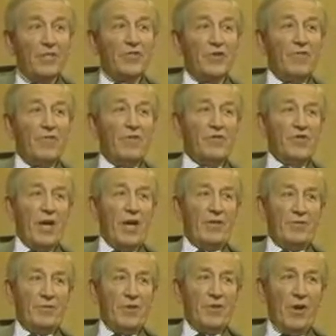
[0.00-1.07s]
of the
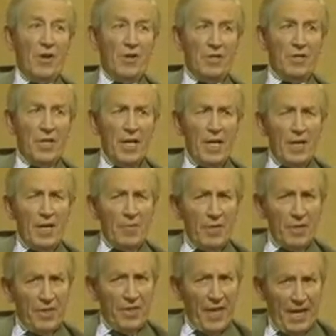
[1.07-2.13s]
shattered God. Well,
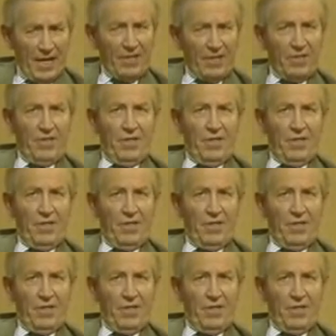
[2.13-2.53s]
that,